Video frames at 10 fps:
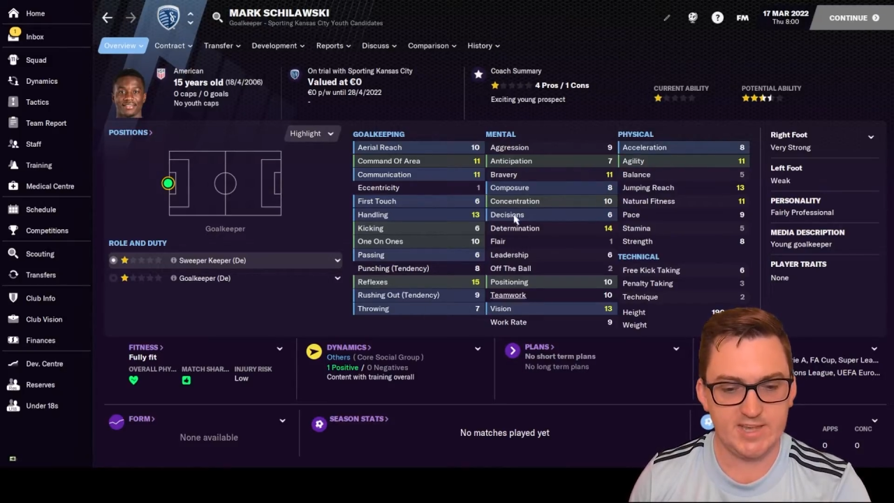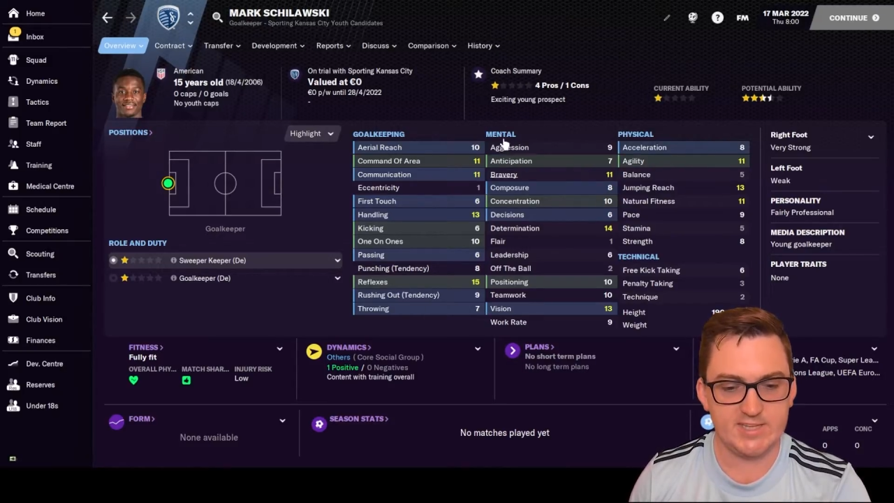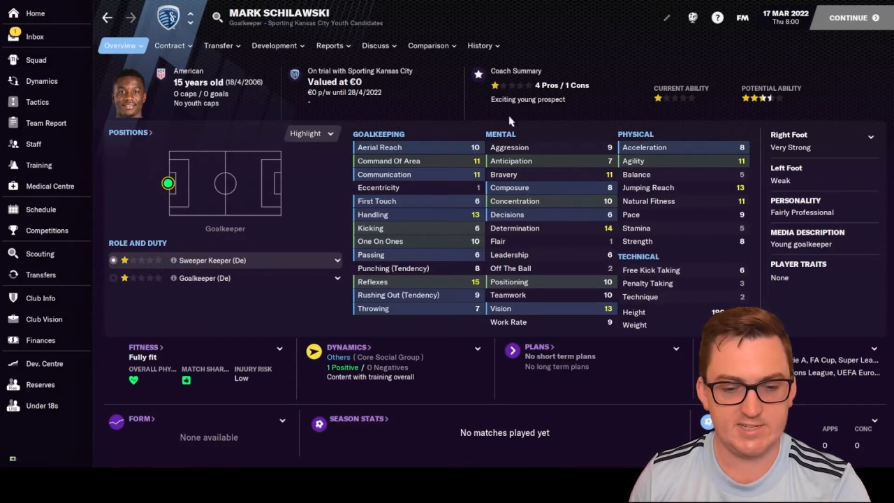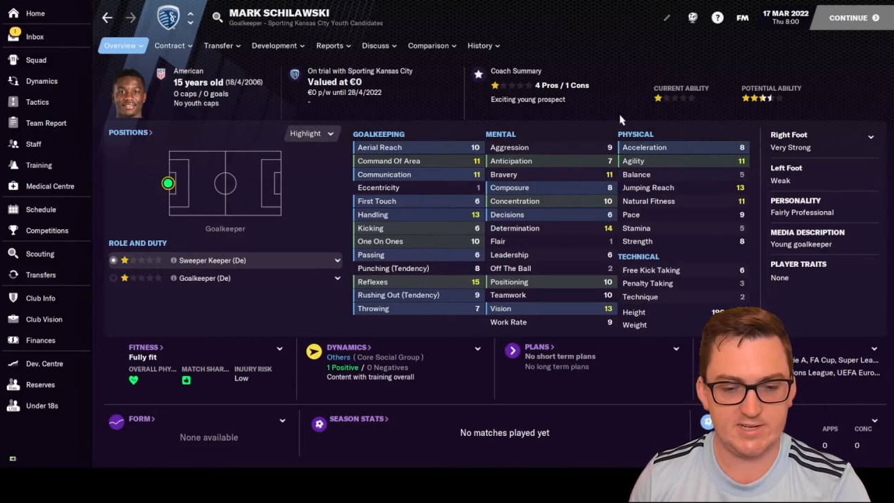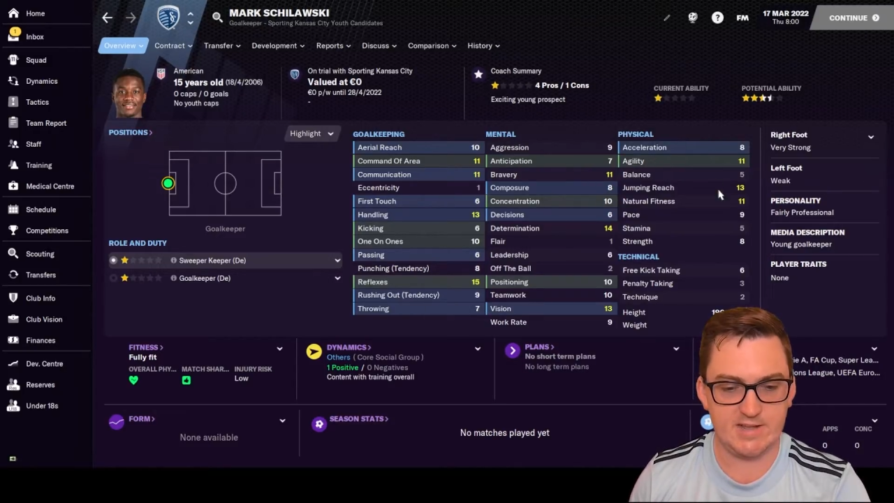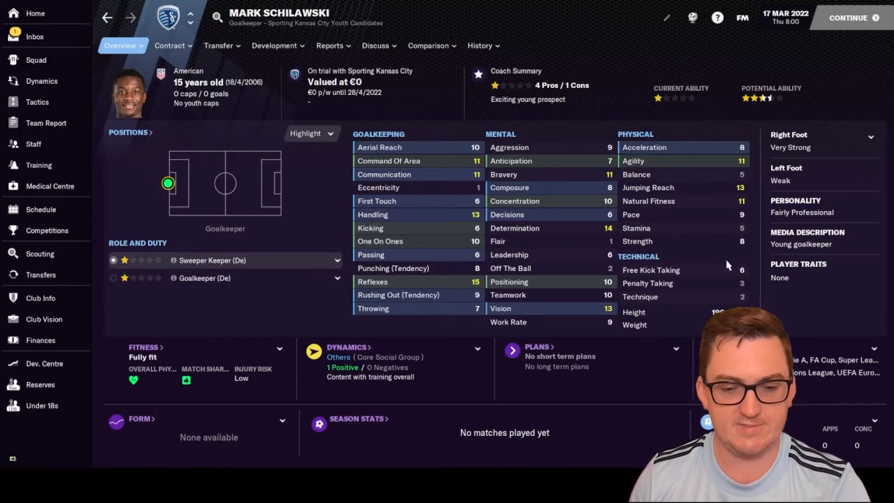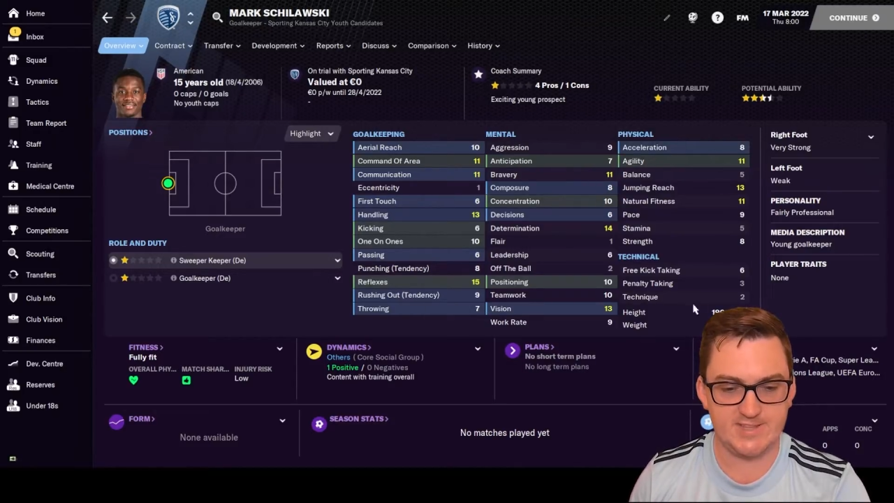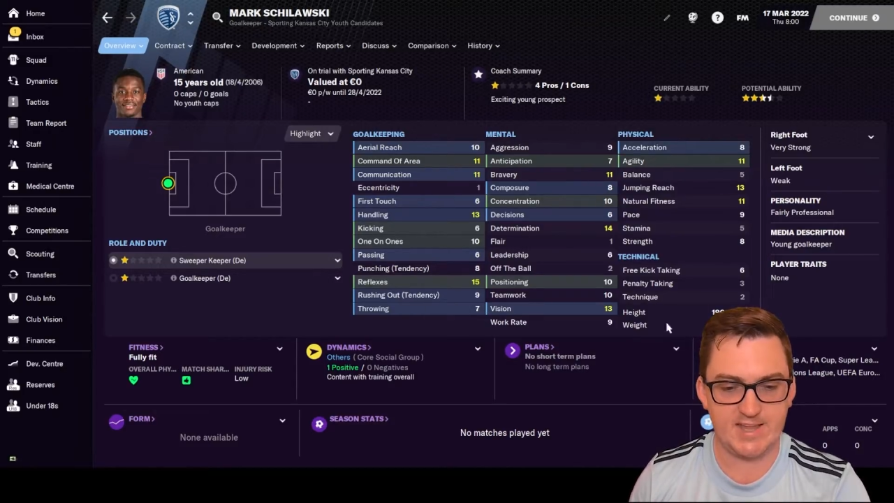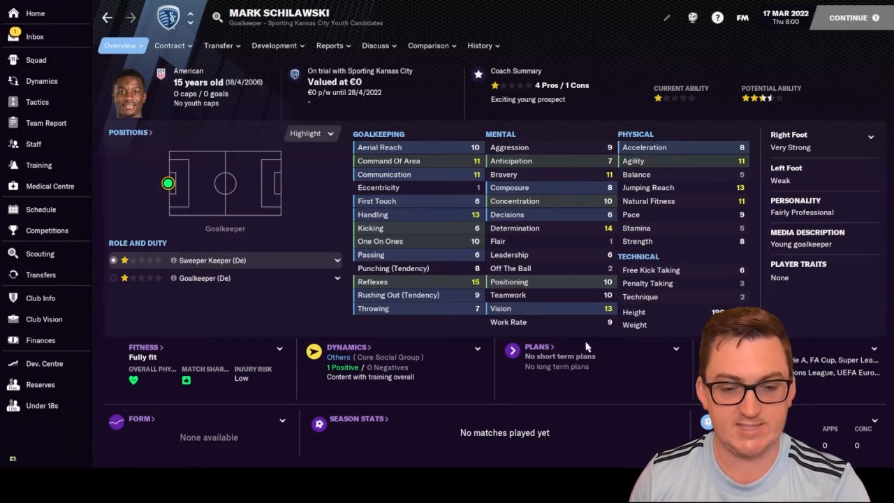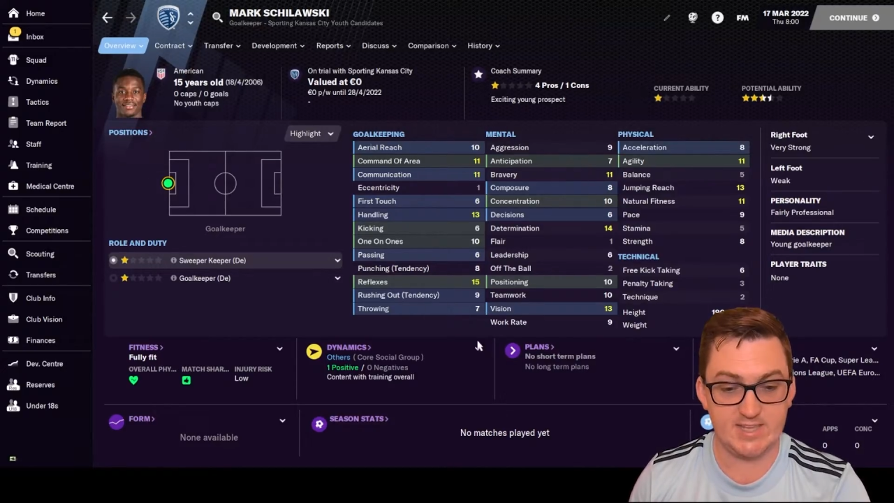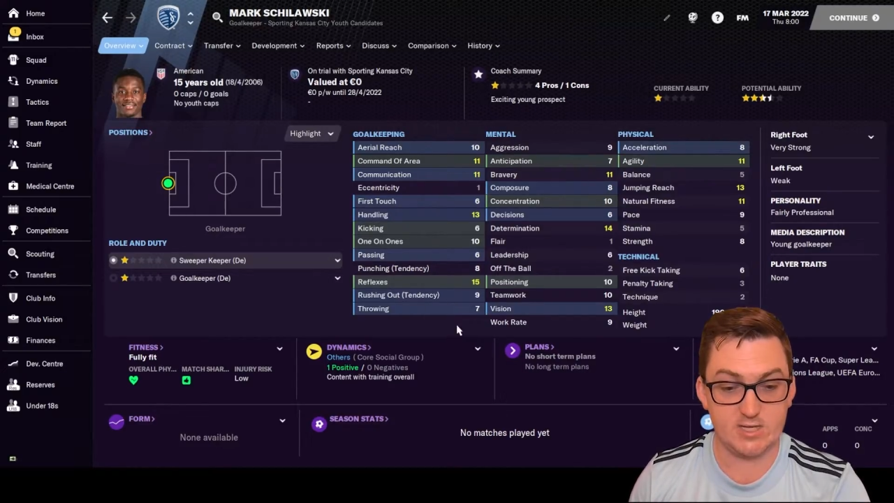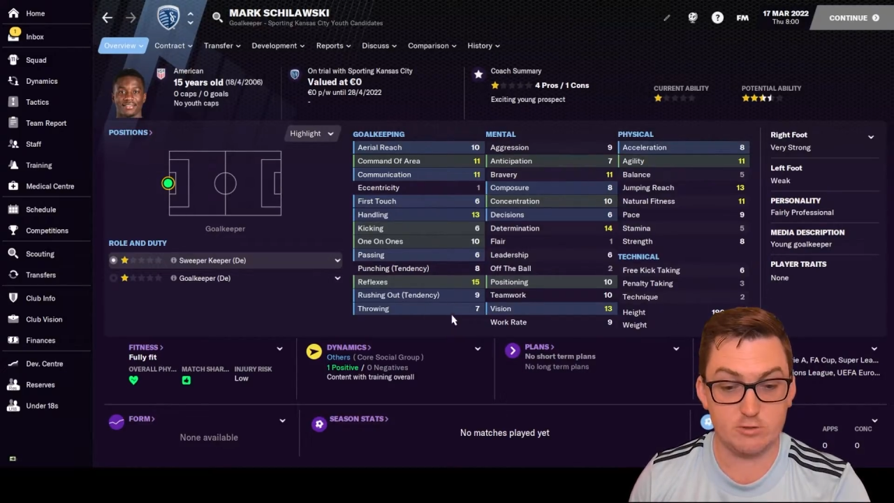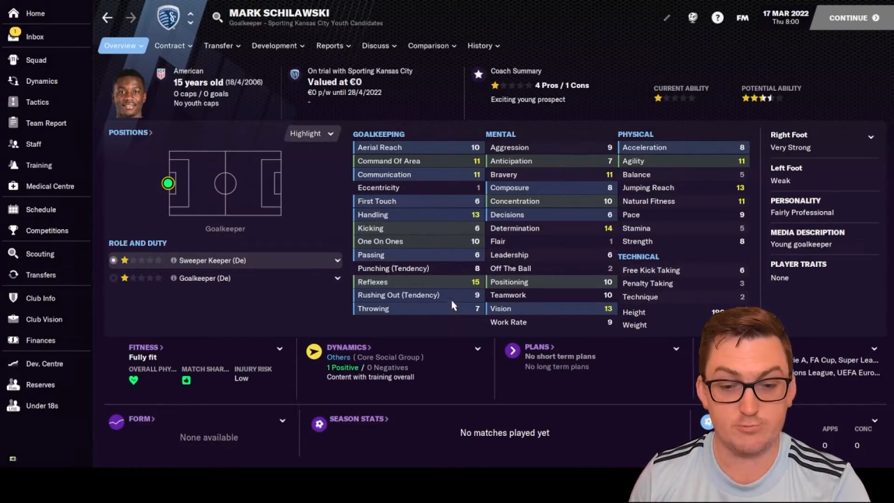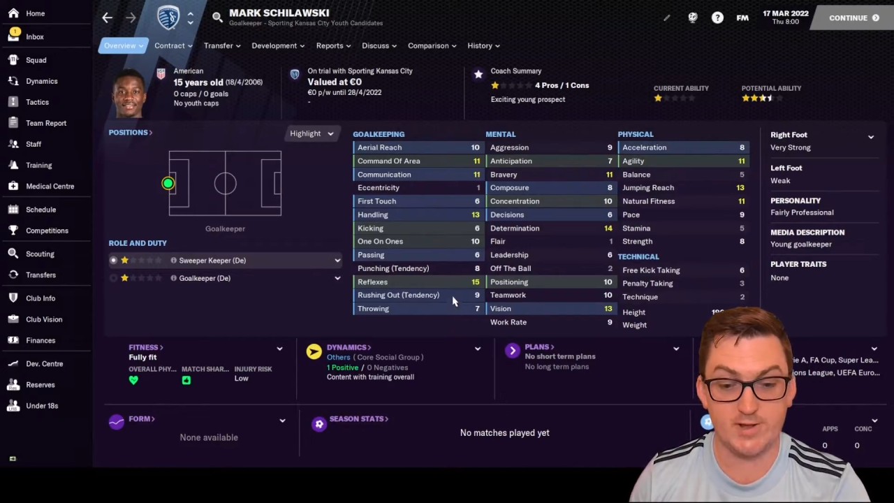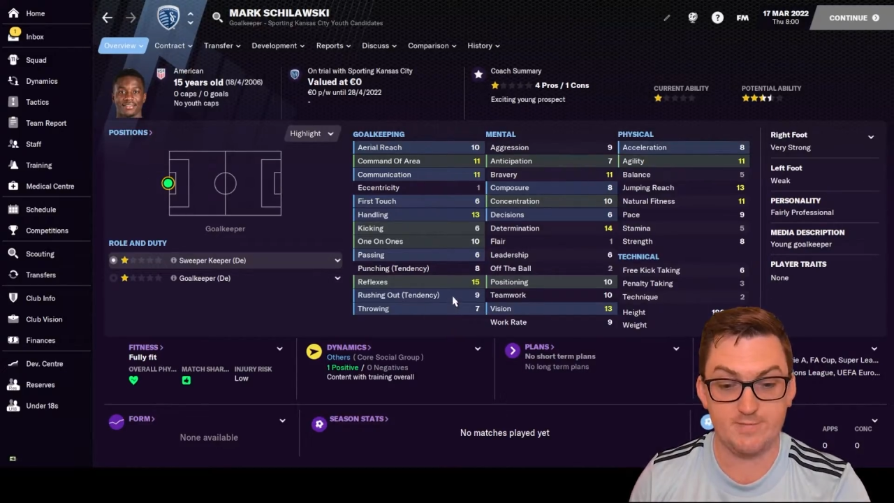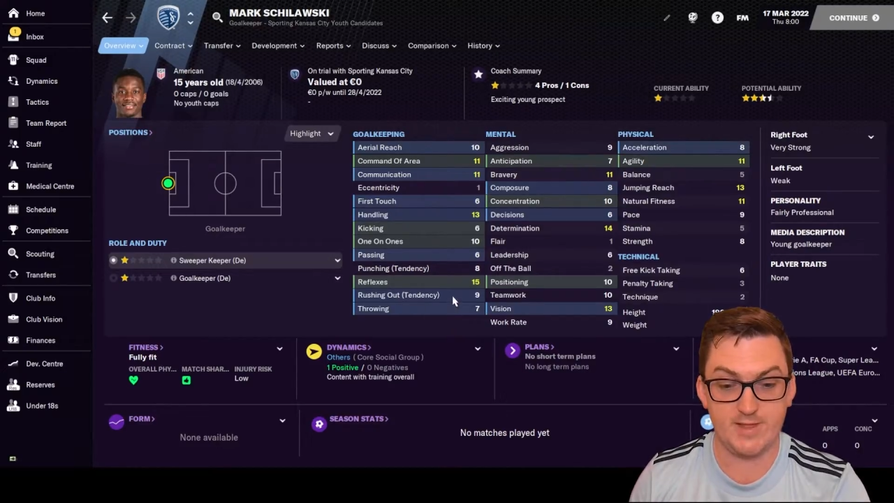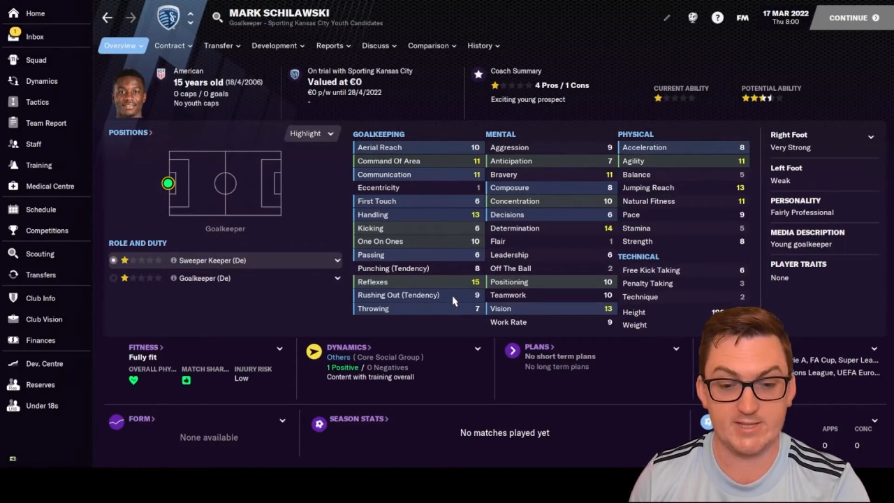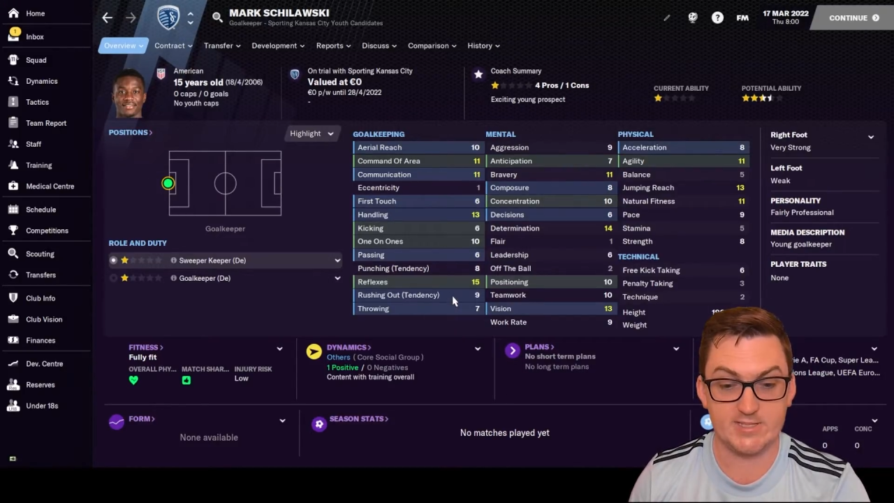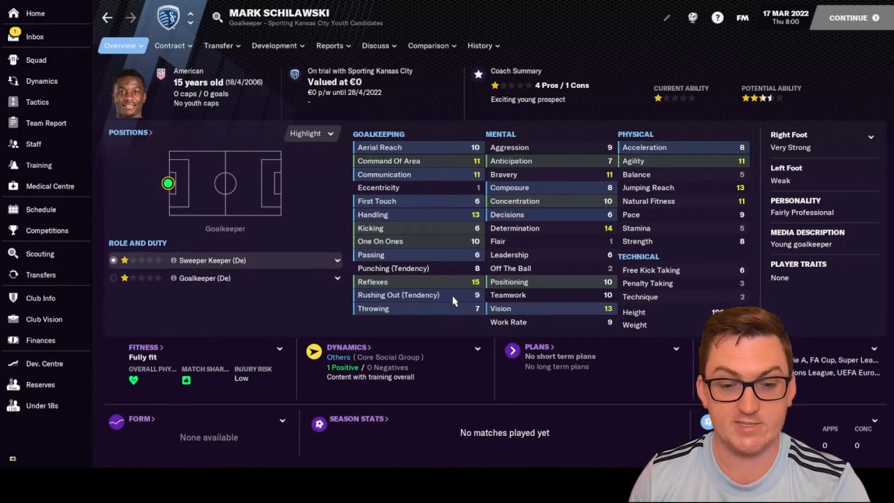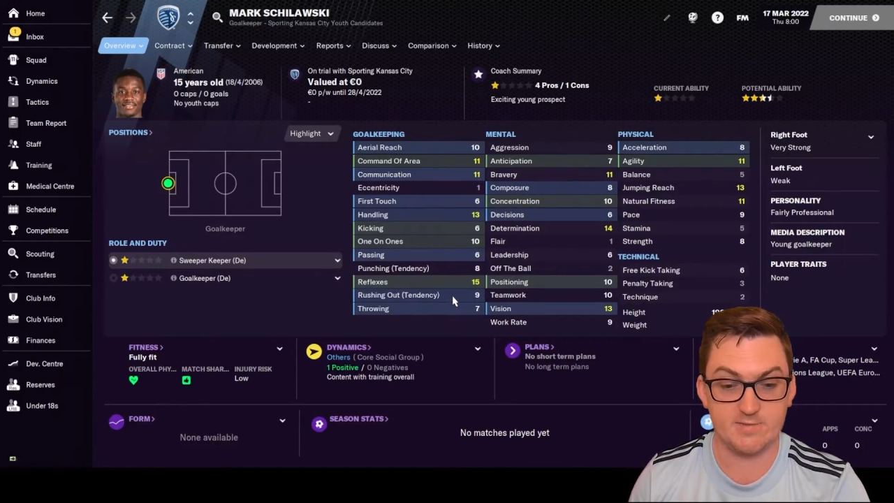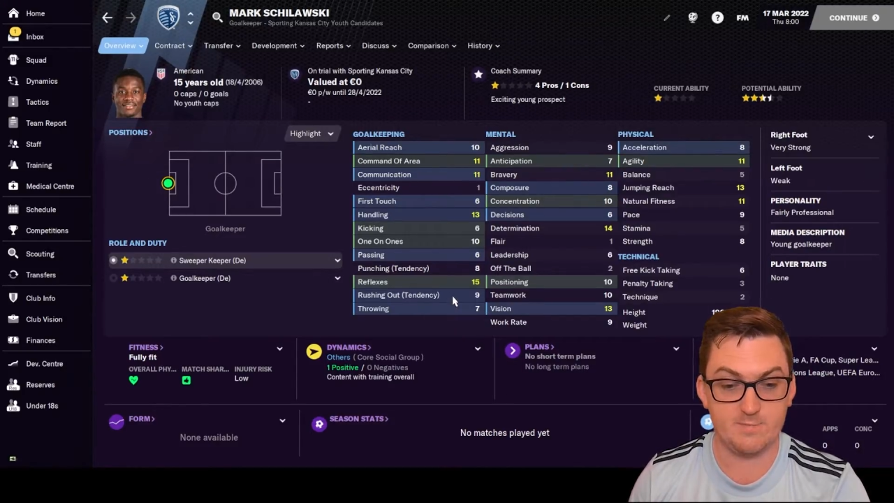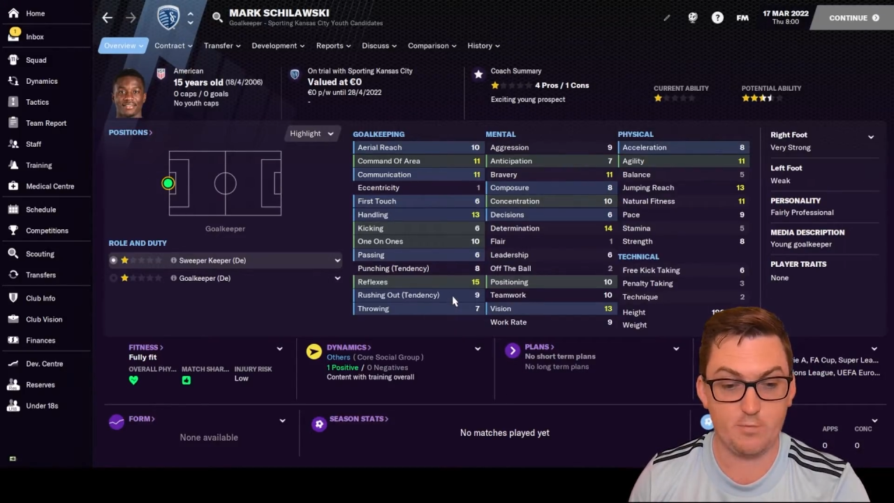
Decent enough stats there, good reflexes